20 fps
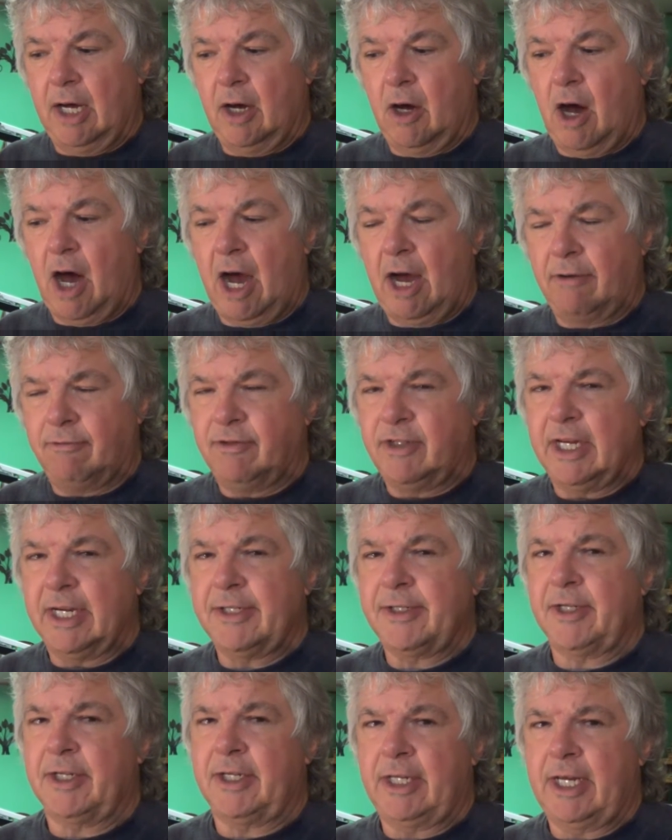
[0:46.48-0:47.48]
I've
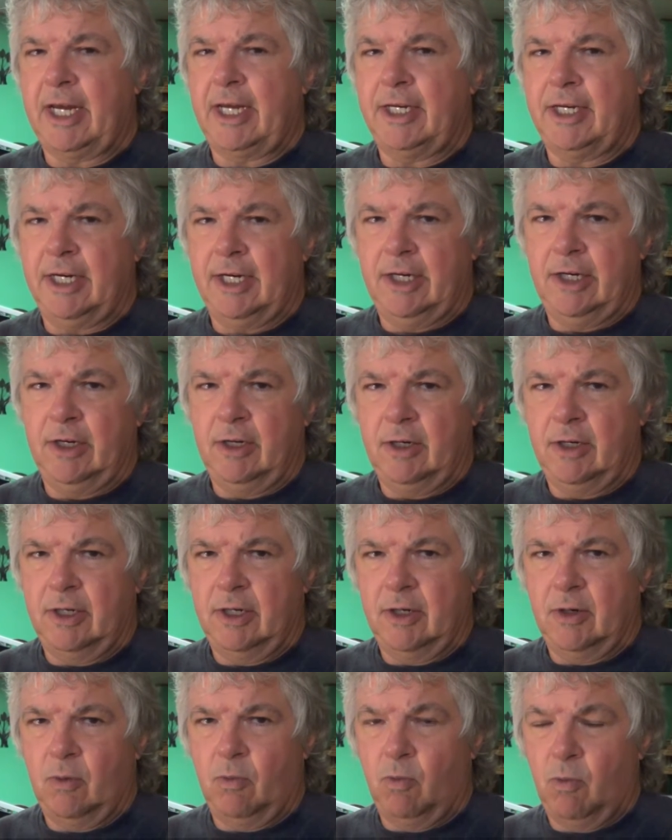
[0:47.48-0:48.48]
designated
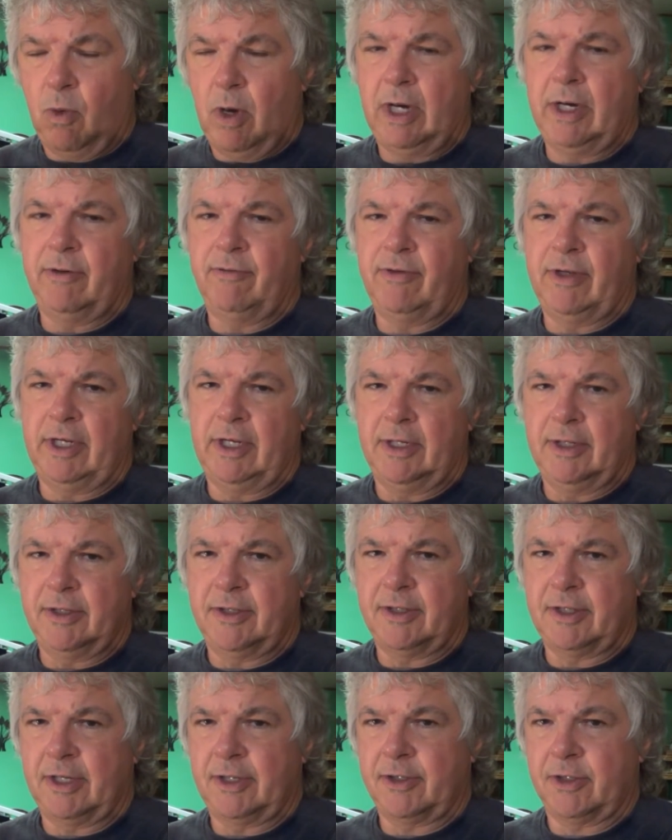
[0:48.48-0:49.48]
one of these
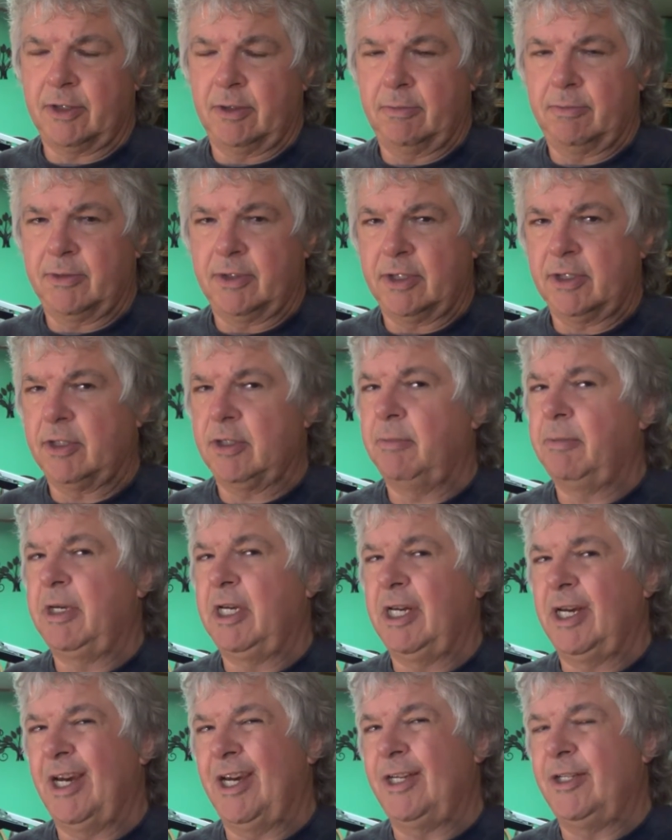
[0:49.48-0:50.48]
systems to
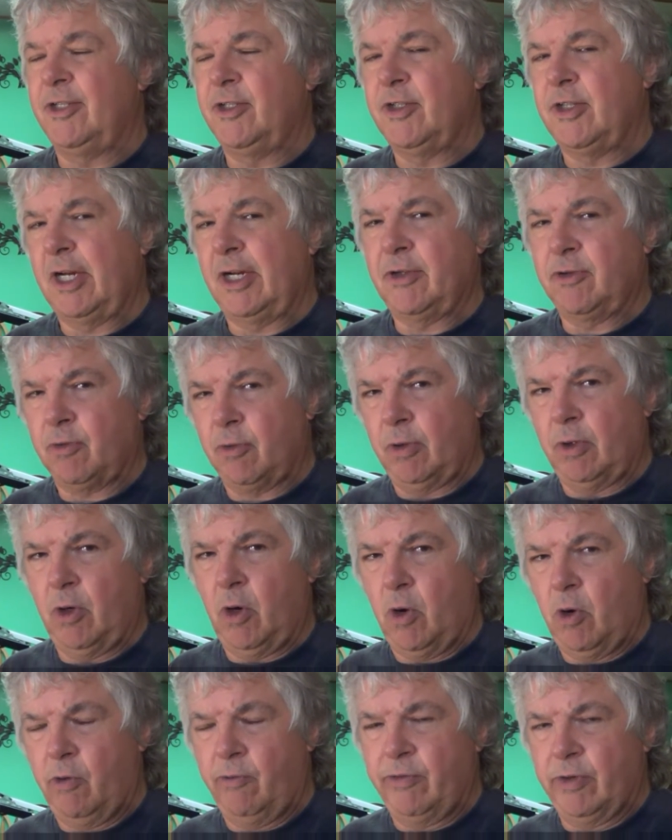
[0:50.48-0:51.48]
be a central
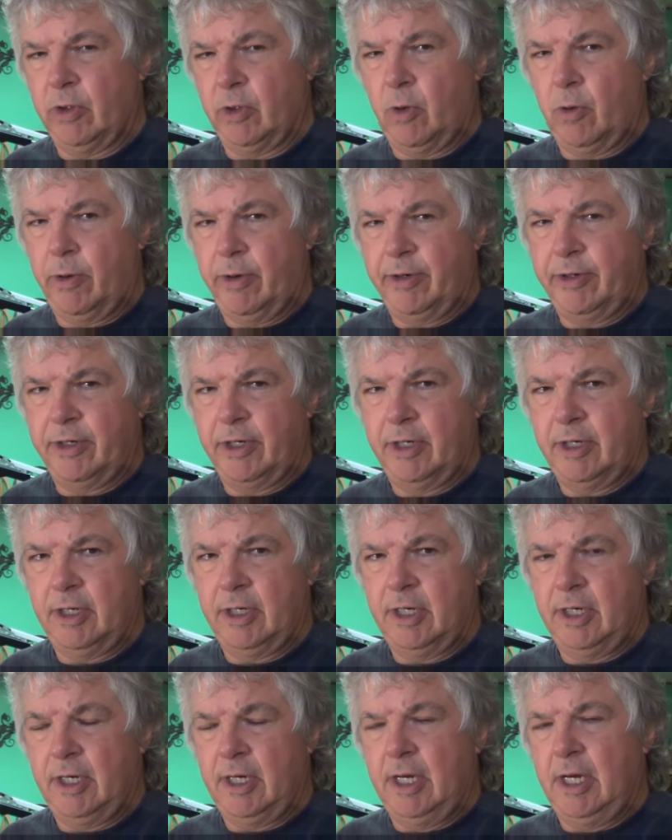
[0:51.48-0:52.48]
overlord.
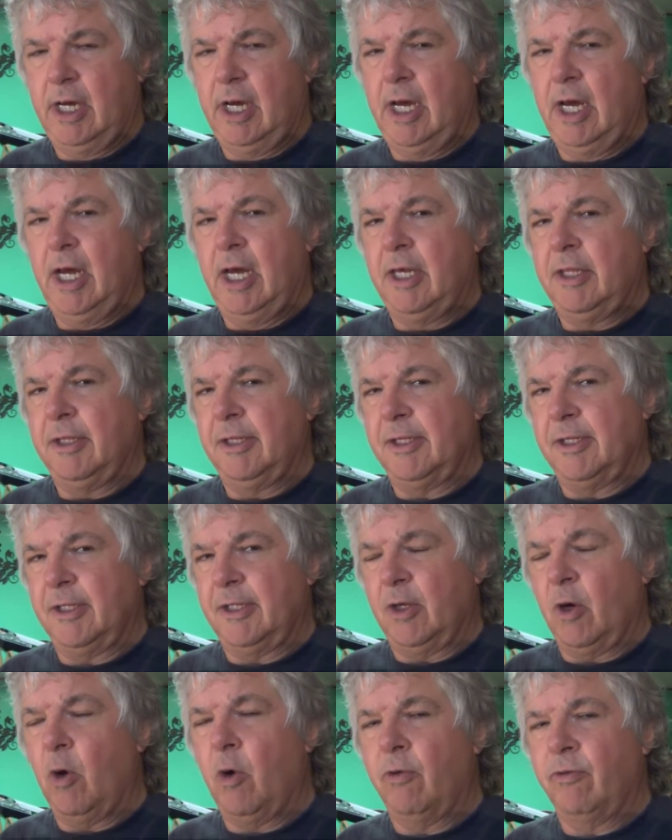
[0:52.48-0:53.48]
The
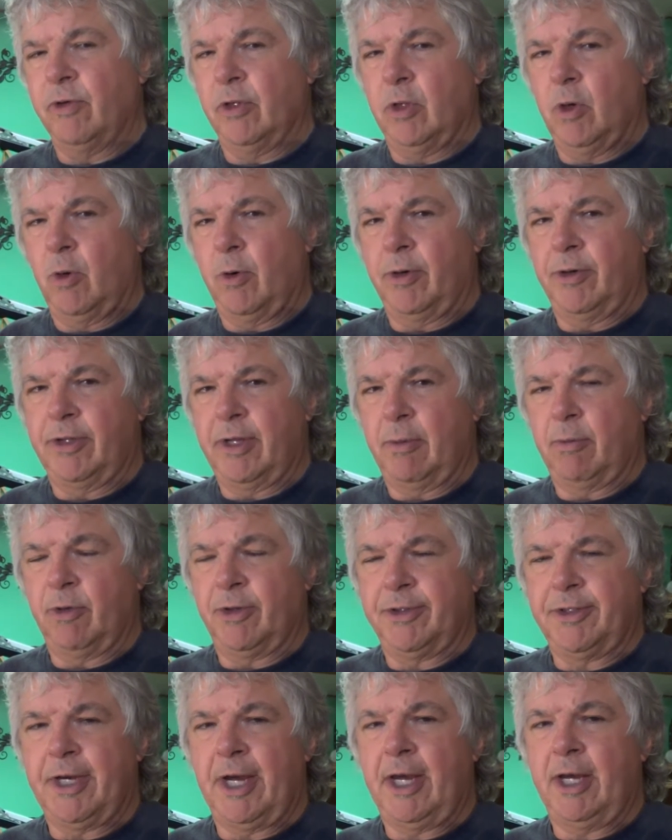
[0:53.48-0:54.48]
overlord that will
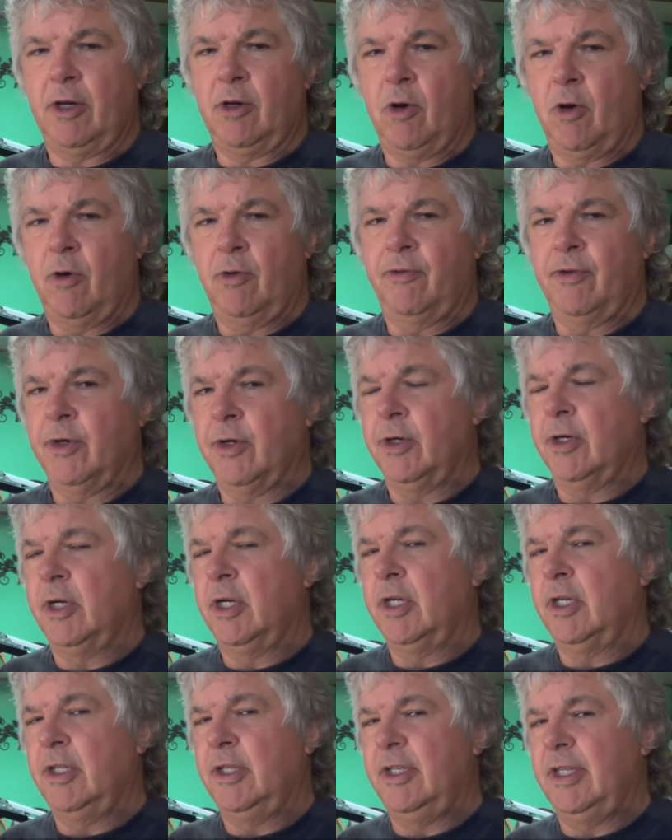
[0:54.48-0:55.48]
take over
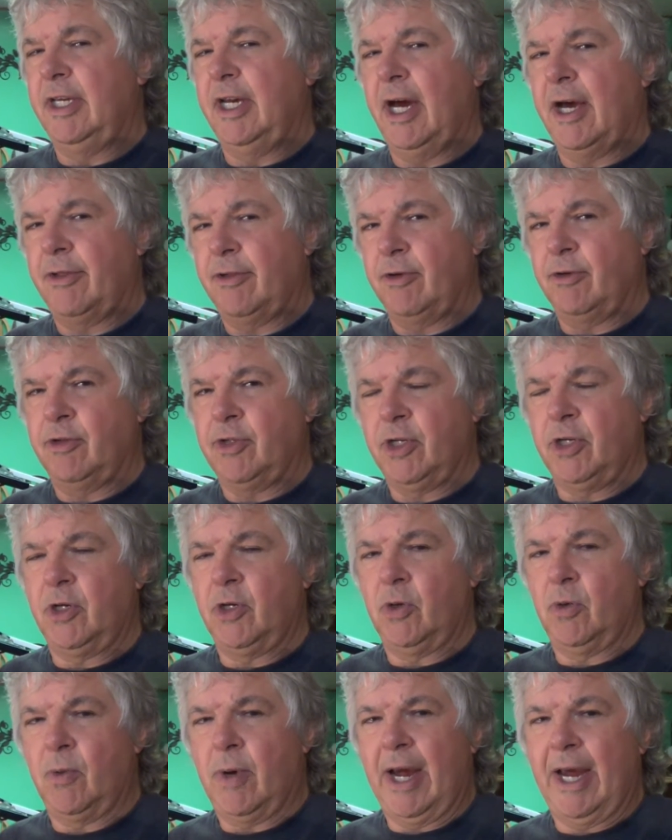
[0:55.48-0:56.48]
the other
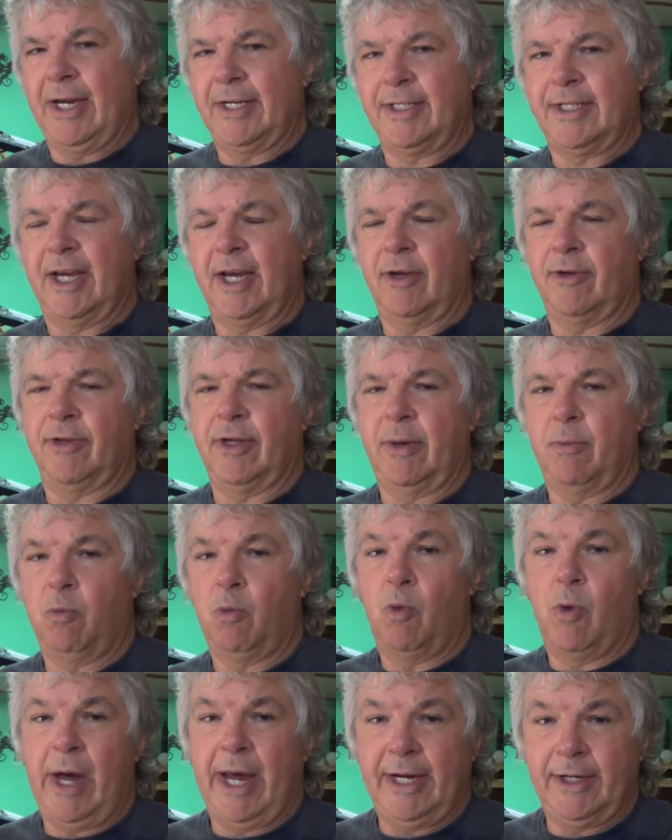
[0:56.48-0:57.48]
2 and tell
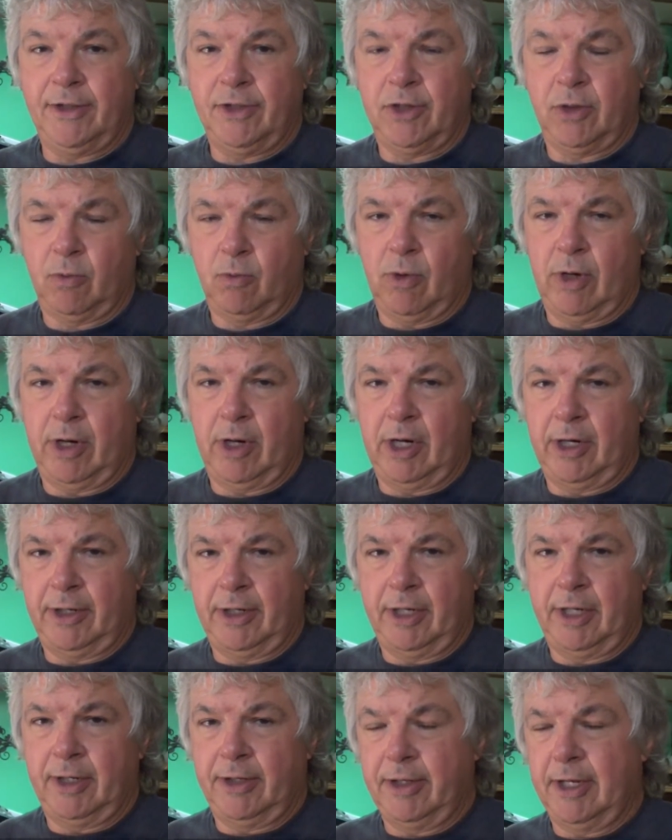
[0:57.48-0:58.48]
them when to
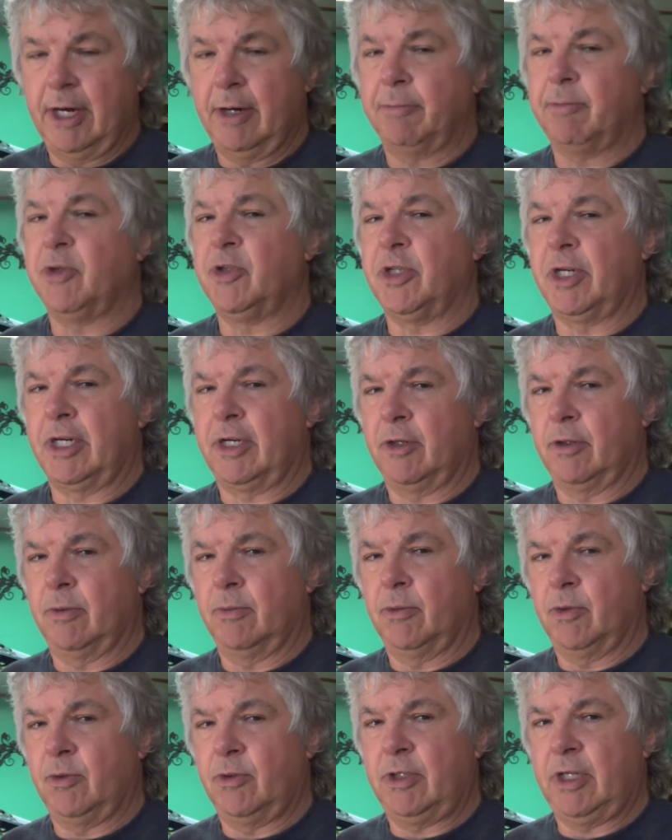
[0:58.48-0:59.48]
run their particular
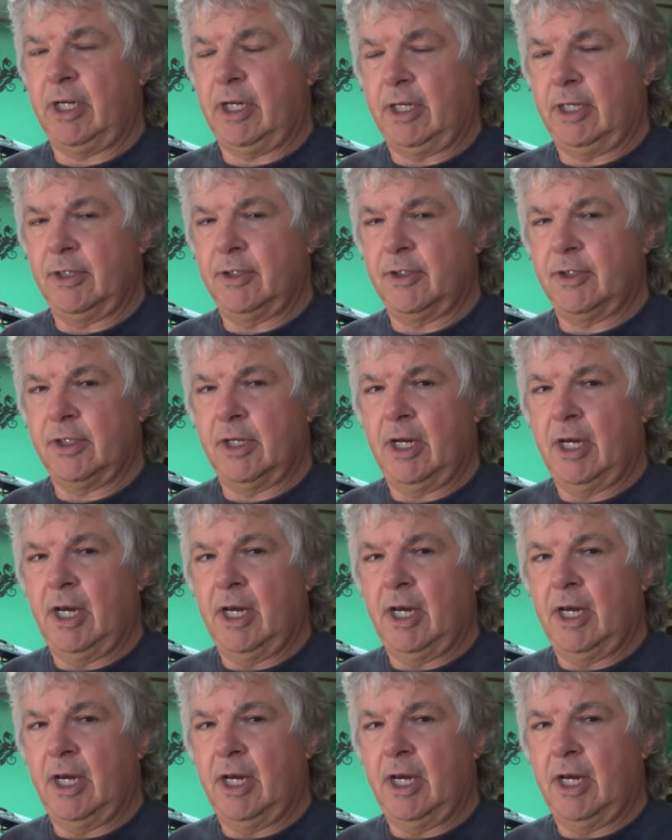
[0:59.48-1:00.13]
routines.